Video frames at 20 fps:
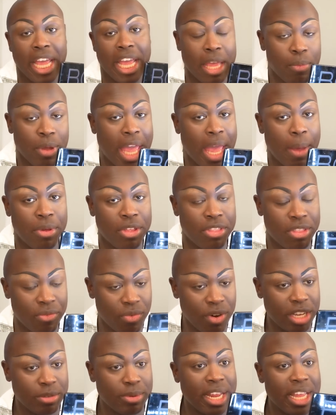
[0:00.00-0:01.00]
we can't put it in the
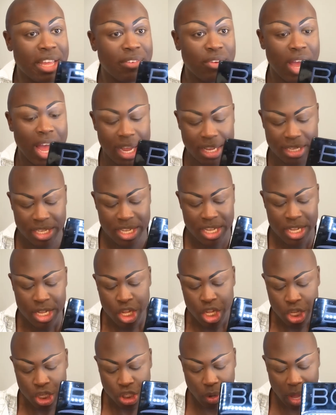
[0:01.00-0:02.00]
fridge, I can give you ice.
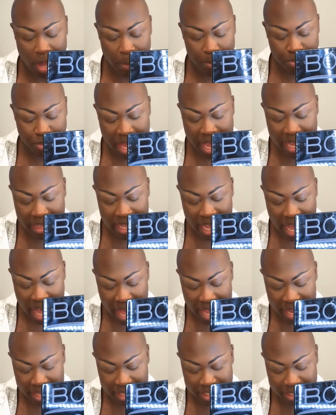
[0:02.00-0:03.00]
So I take the
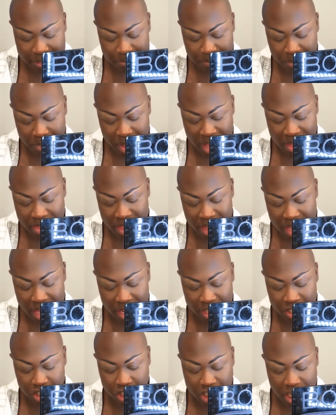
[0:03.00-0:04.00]
ice, and then
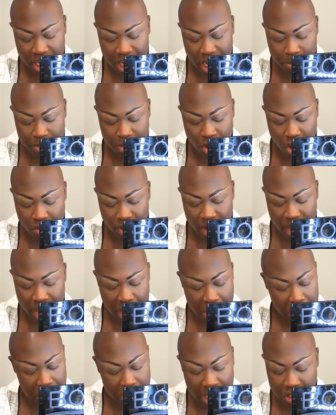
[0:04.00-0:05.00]
it's just sitting up in the
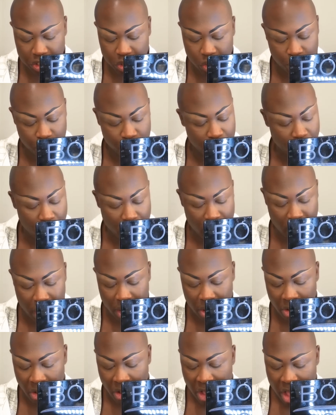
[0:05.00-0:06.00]
overhead. It's actually doing pretty
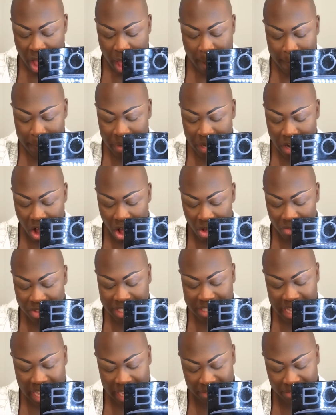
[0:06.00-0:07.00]
well. But on the
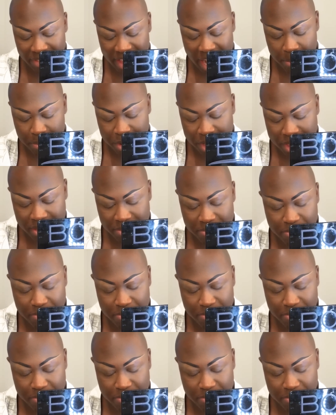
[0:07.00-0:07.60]
second flight, I put the